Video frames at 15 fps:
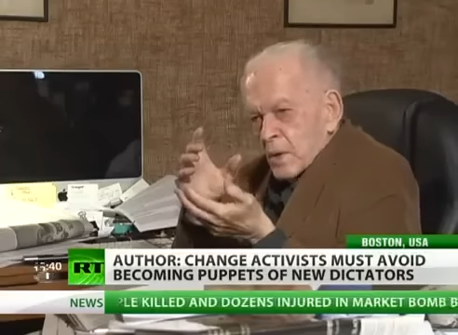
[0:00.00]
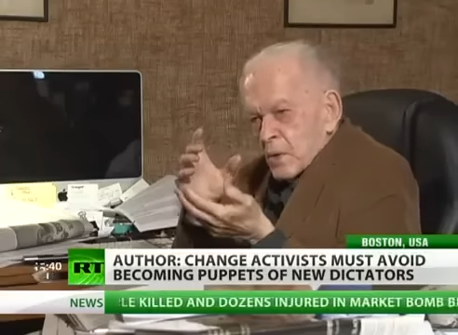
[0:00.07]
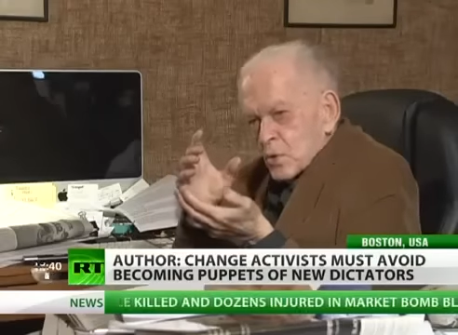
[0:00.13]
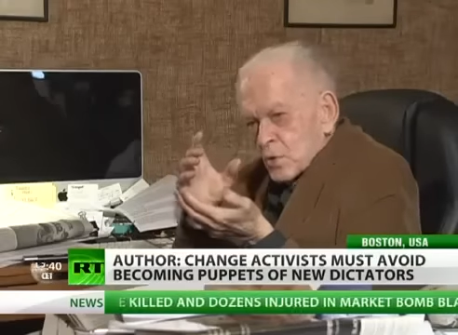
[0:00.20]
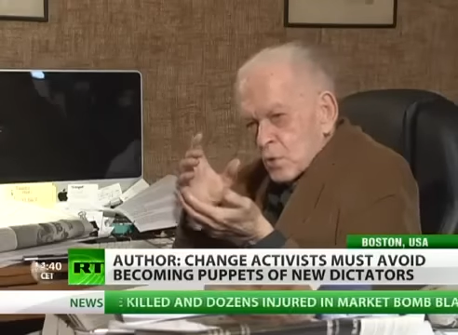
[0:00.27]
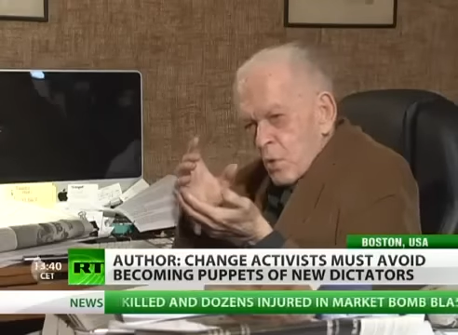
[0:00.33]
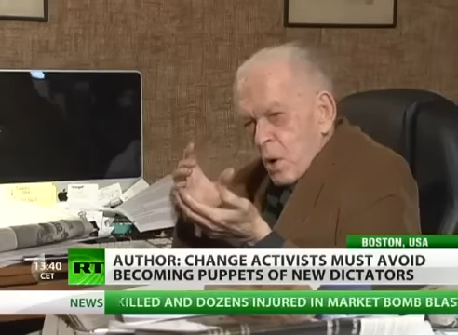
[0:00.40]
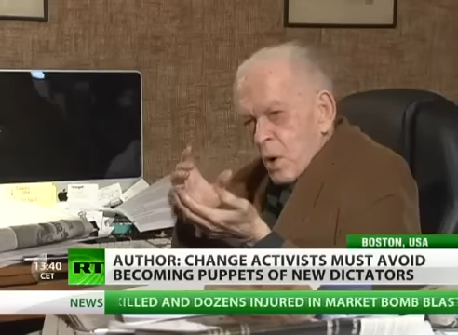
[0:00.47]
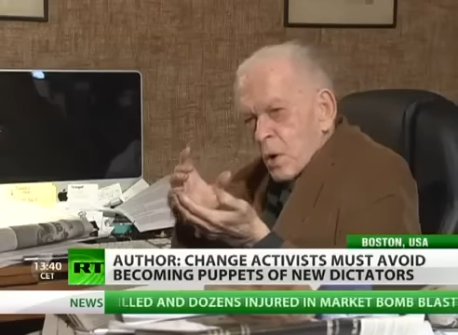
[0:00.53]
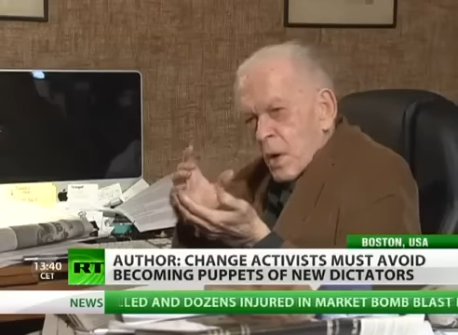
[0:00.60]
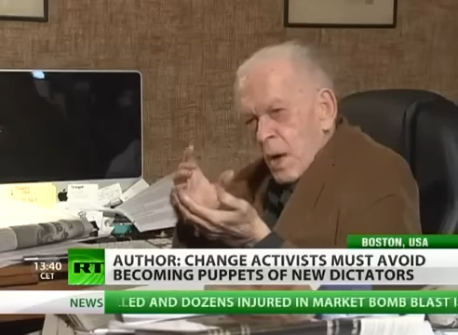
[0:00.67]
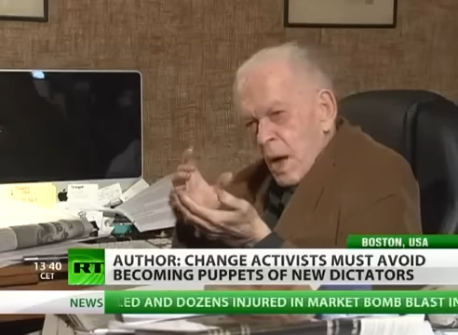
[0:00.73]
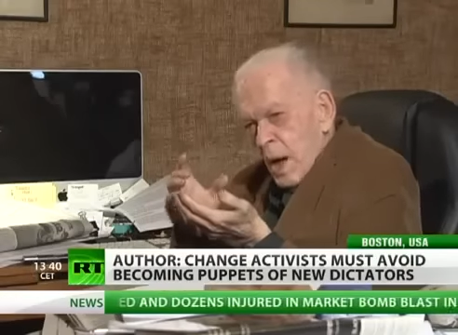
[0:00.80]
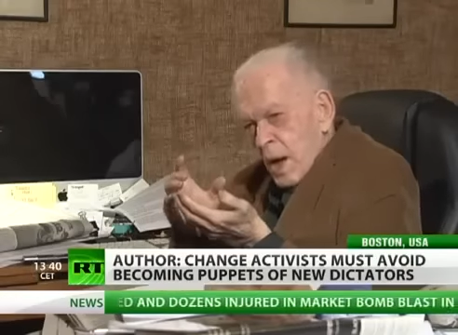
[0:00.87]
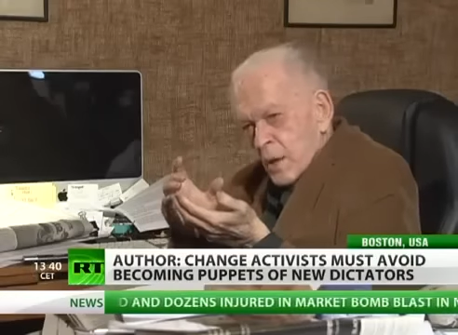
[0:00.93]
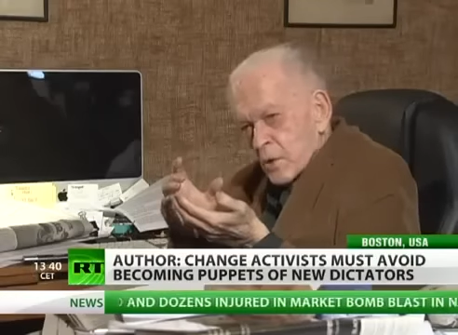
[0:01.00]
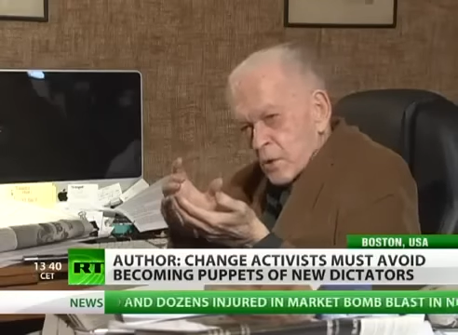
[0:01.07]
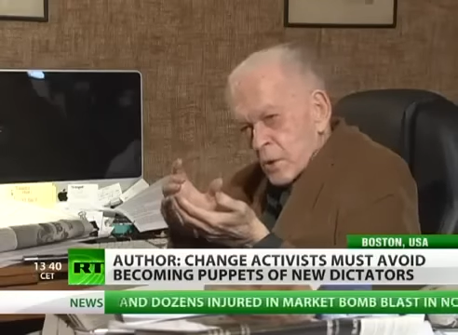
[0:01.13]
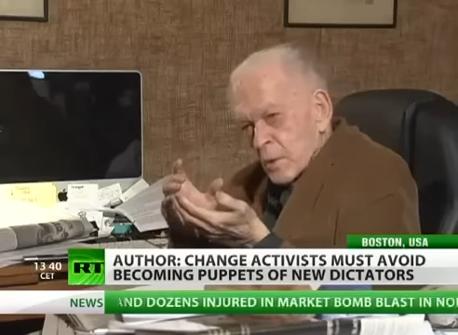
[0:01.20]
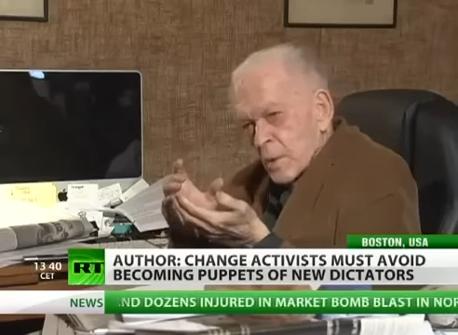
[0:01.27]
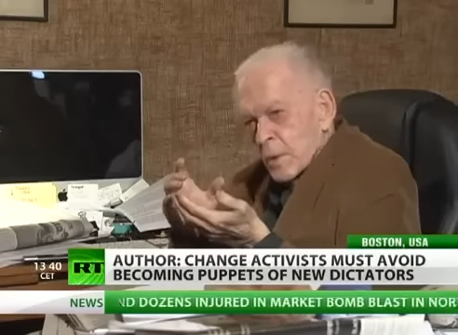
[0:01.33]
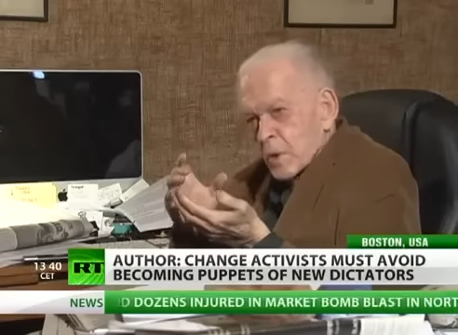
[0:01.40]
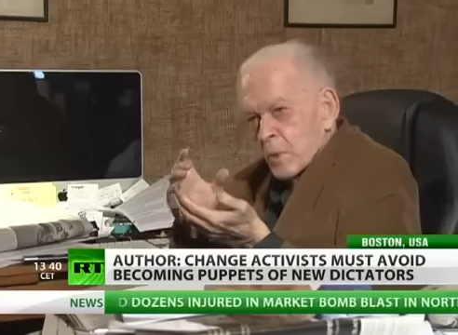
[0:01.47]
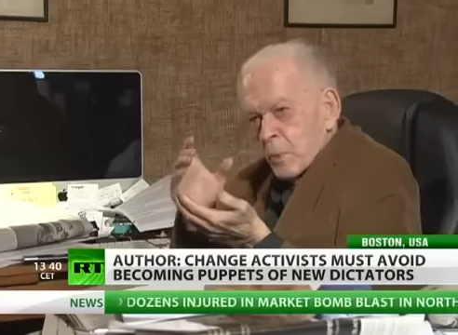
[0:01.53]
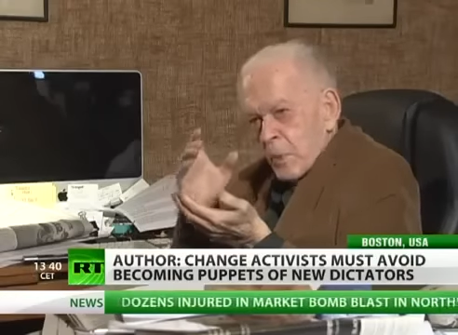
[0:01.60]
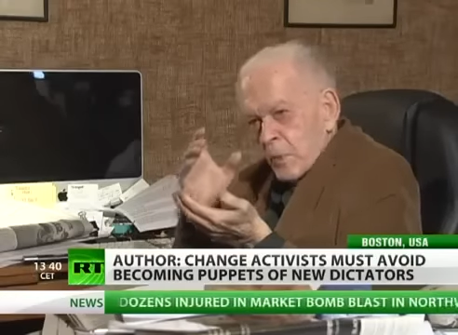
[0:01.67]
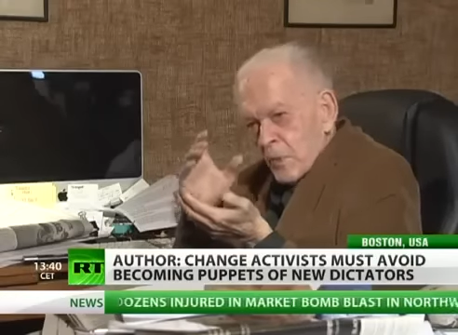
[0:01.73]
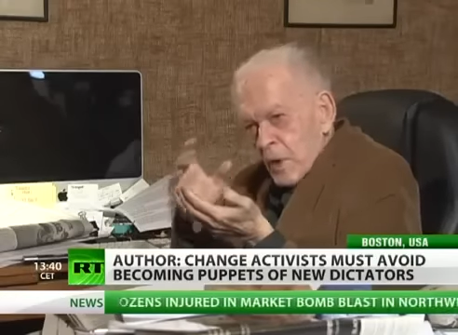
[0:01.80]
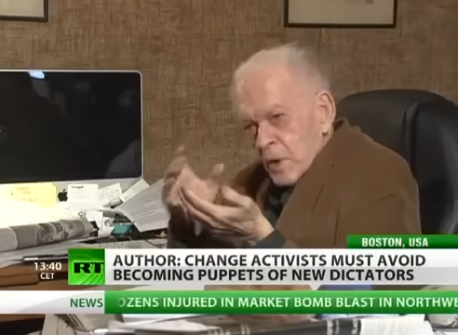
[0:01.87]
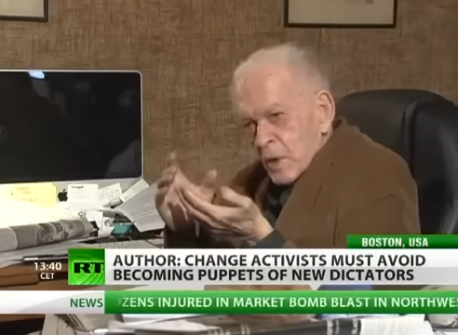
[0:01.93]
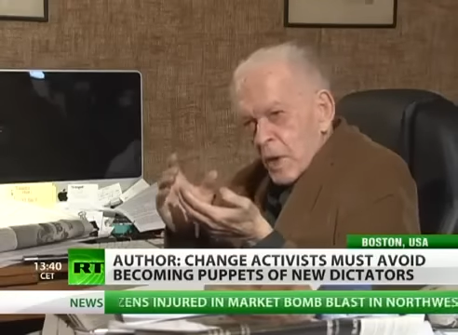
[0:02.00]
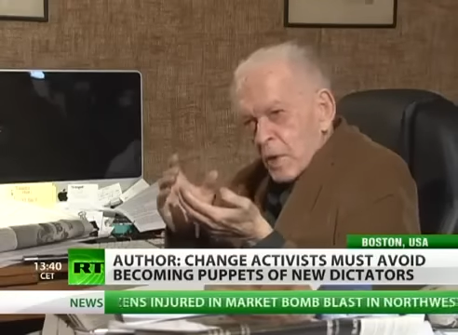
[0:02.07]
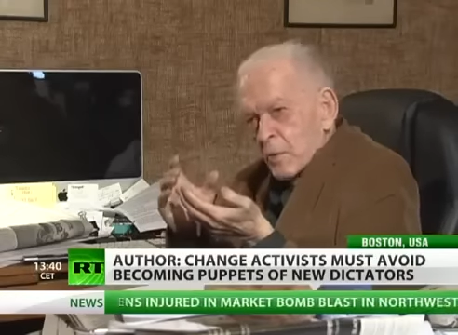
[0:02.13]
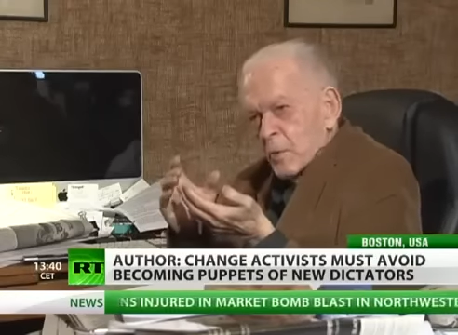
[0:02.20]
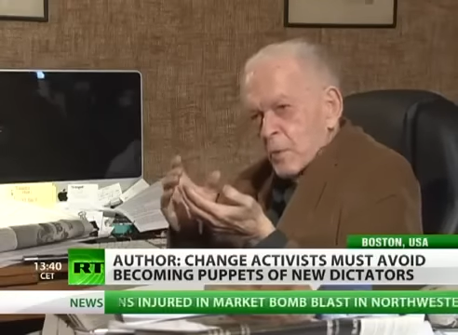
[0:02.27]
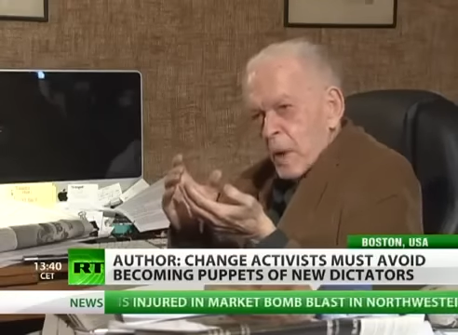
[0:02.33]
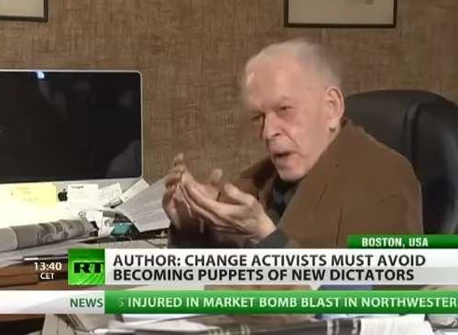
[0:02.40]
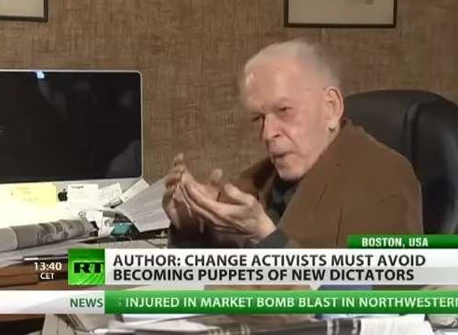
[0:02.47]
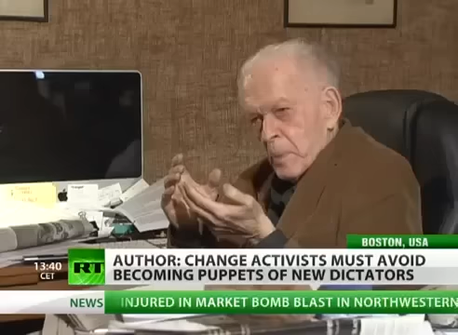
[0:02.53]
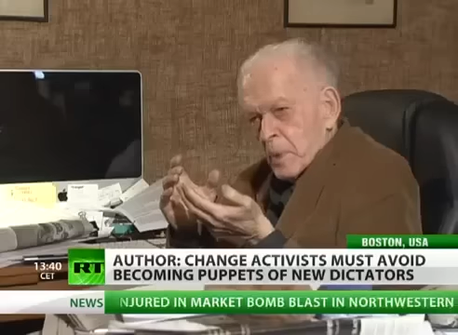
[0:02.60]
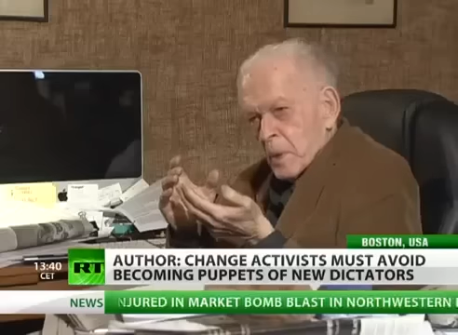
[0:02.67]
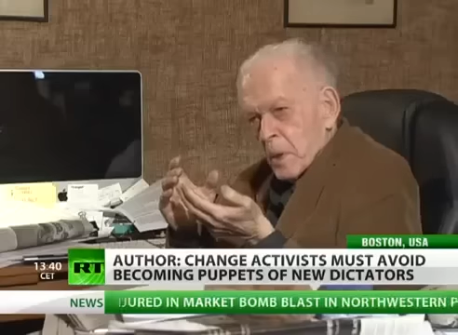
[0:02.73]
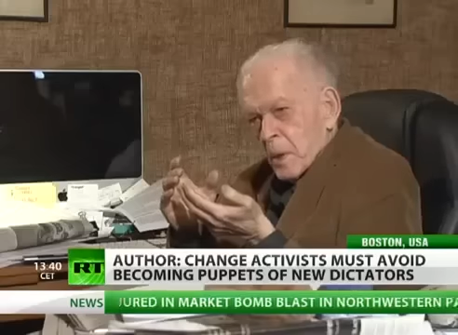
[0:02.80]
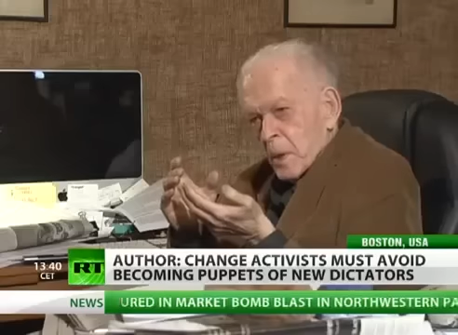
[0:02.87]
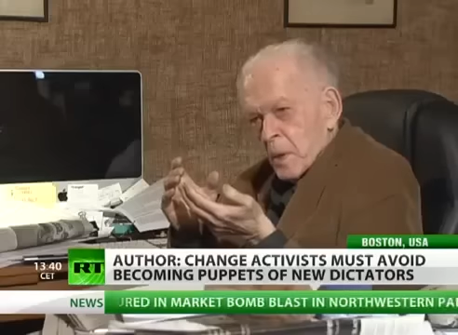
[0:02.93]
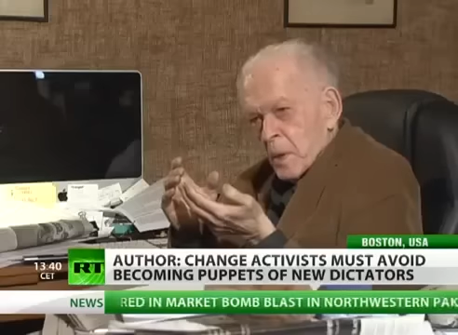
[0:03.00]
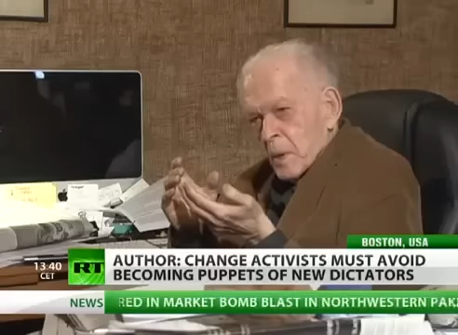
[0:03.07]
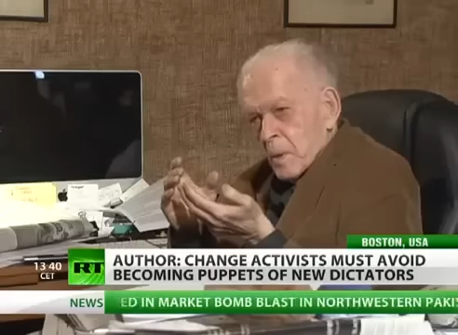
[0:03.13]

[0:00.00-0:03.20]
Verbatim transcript: strong action to prevent that from happening.